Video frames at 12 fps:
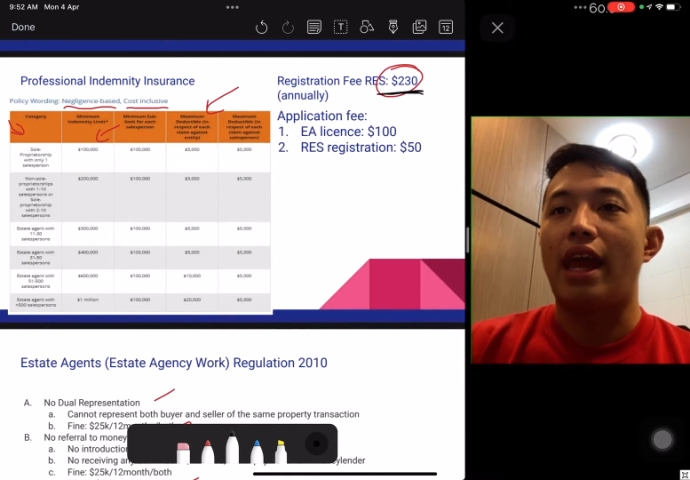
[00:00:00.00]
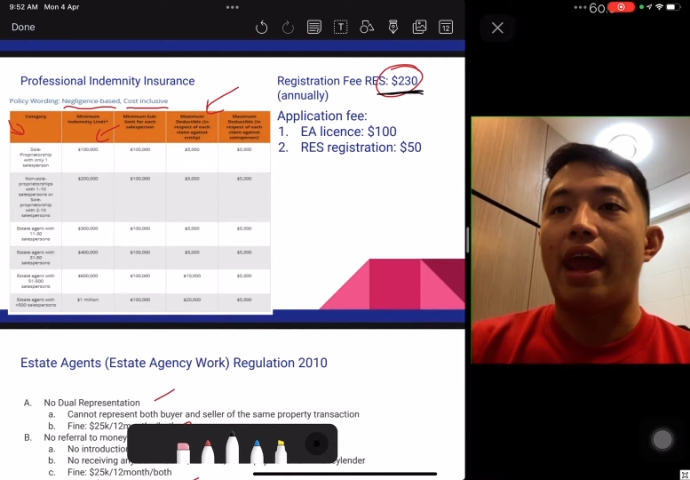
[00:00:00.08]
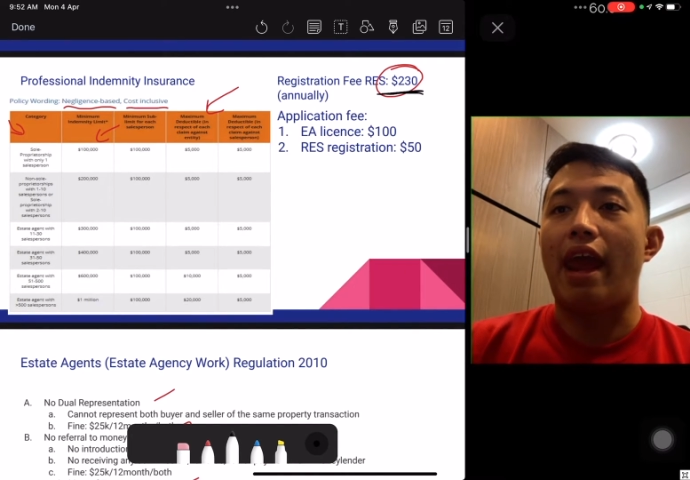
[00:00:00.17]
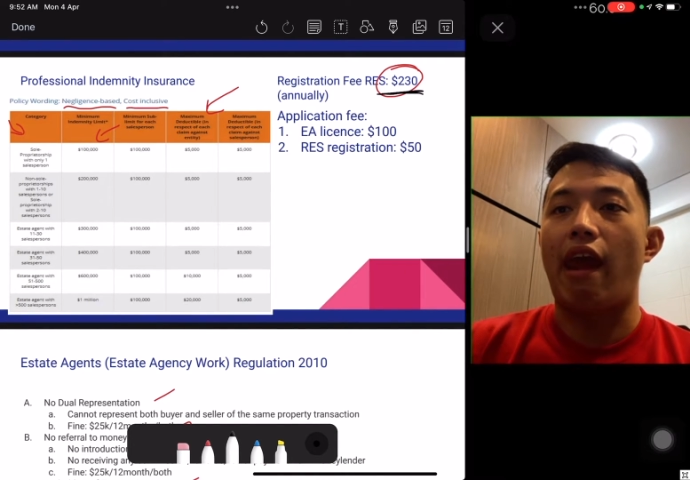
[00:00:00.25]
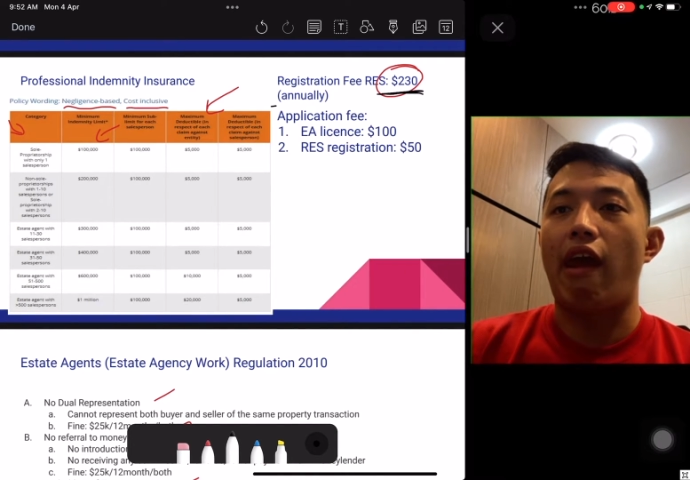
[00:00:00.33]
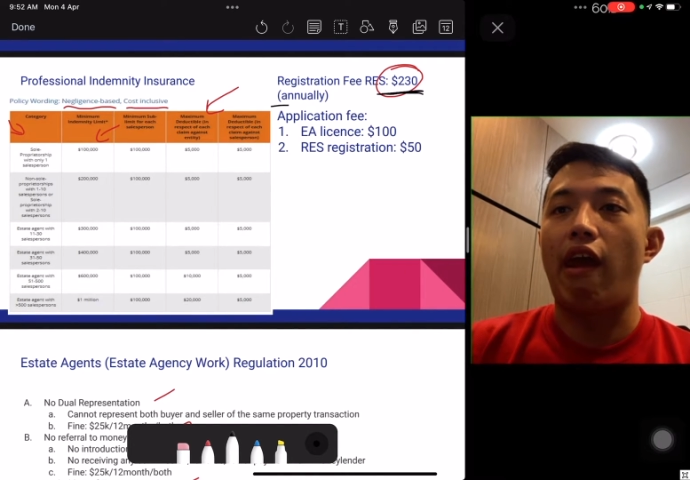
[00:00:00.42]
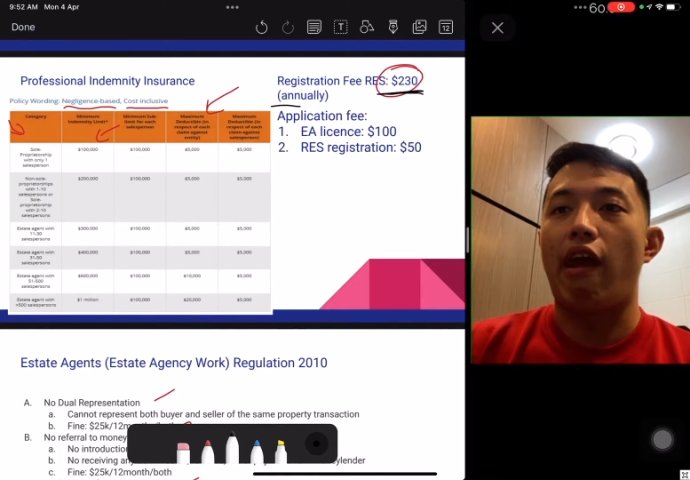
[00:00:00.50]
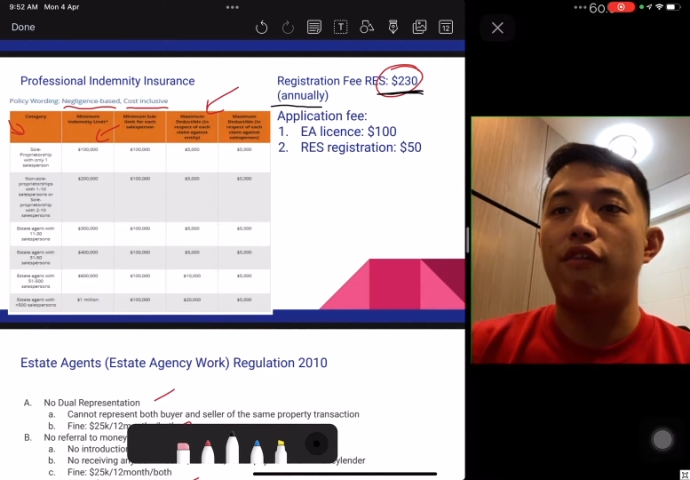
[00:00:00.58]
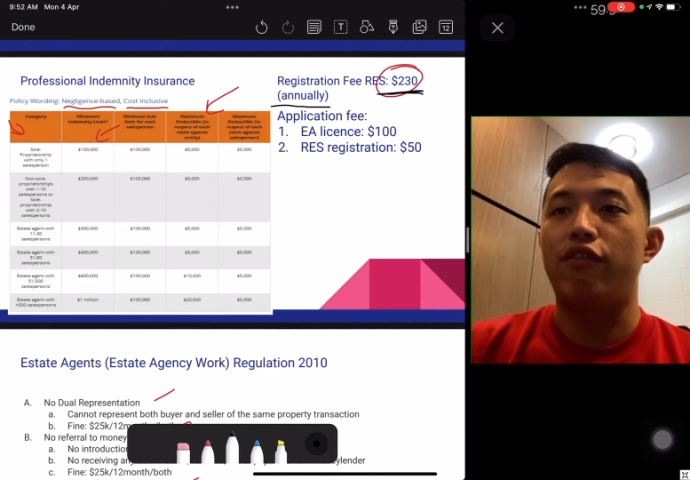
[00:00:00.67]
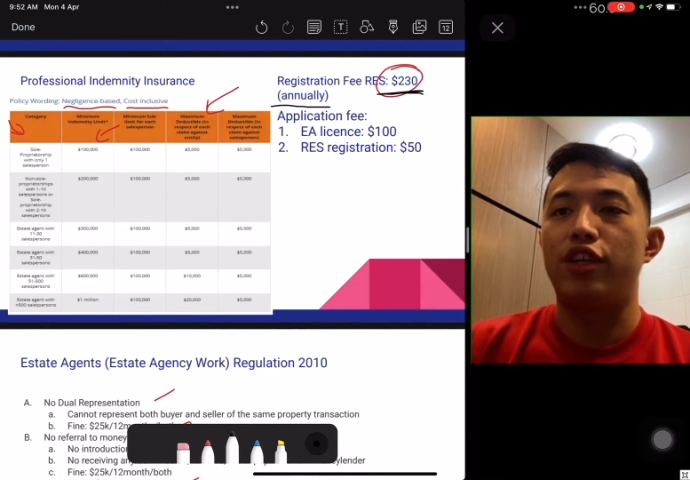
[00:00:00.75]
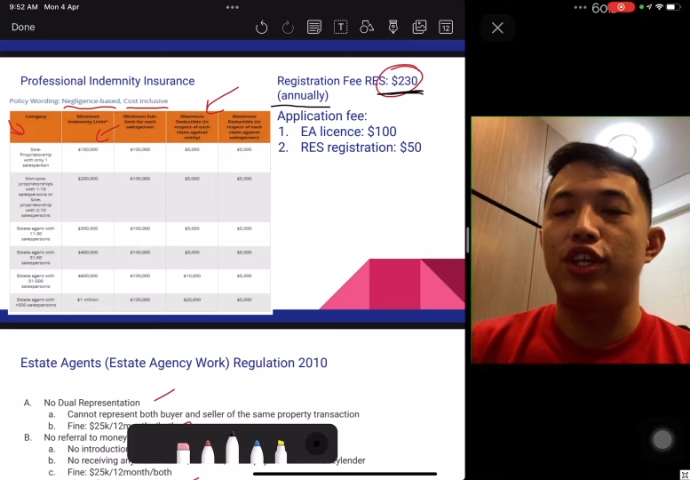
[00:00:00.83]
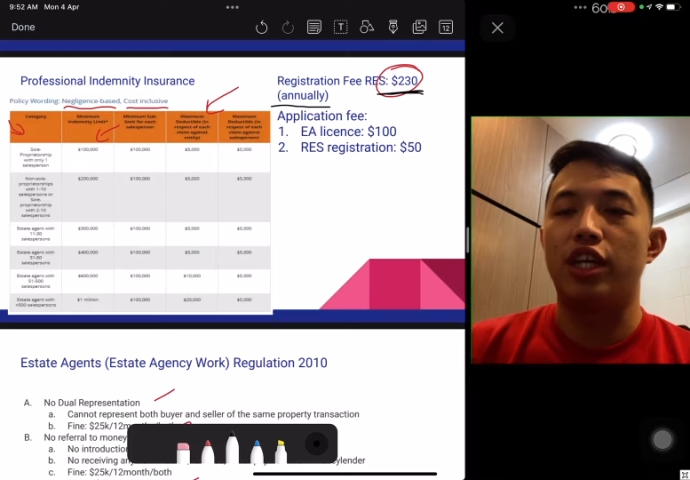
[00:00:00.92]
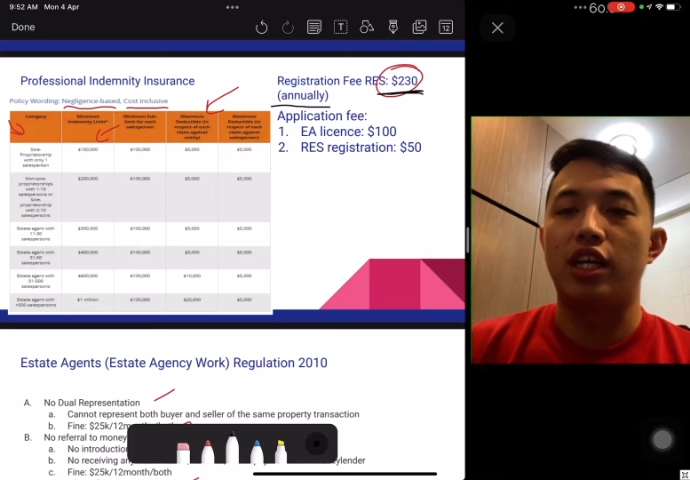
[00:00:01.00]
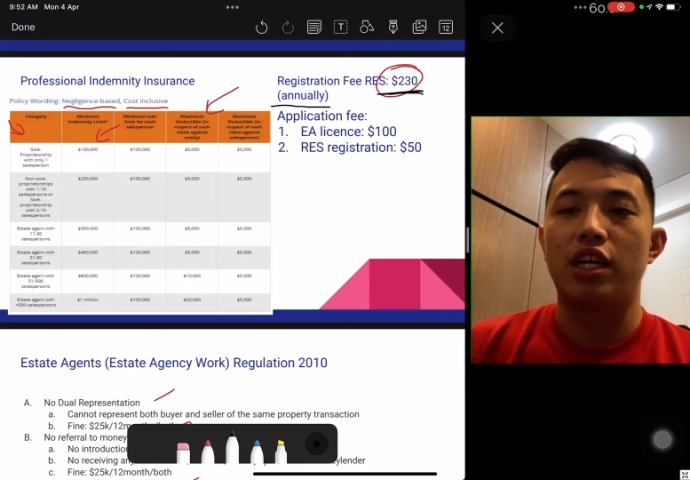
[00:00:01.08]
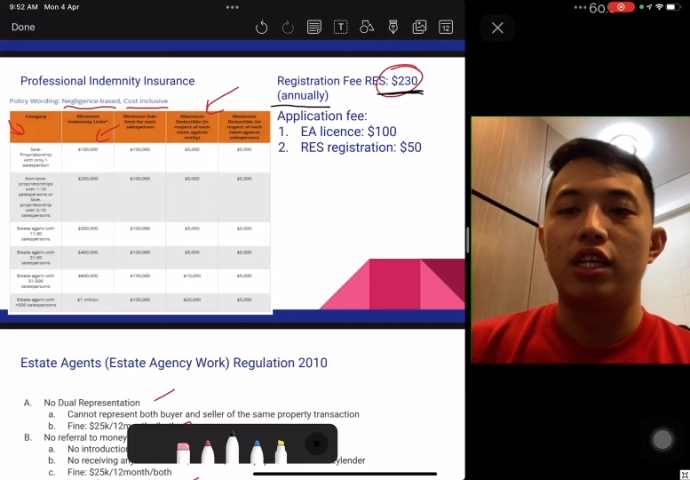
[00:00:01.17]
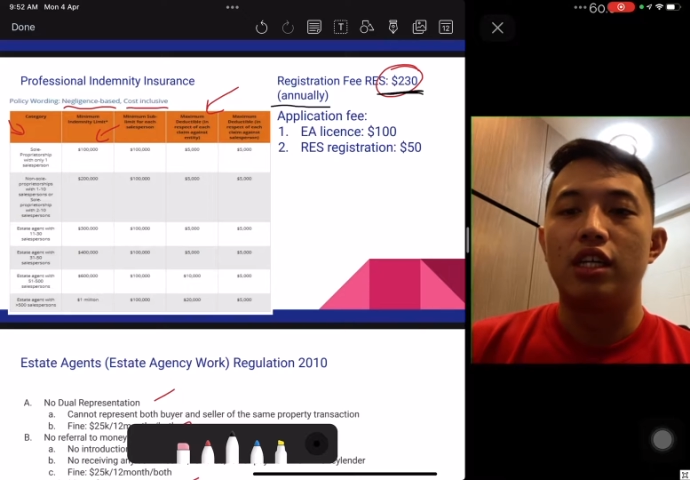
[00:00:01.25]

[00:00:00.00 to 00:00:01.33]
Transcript: every year.